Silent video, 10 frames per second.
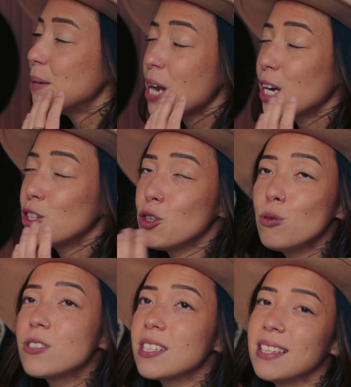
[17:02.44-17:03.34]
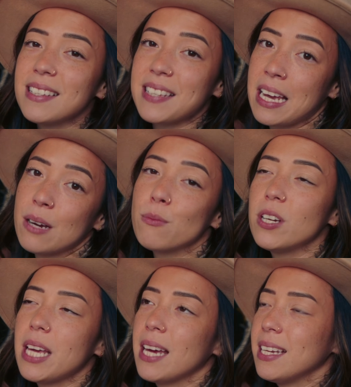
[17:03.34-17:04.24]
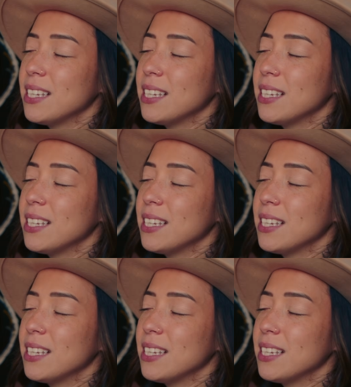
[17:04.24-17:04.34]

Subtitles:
am not used to this camera yet.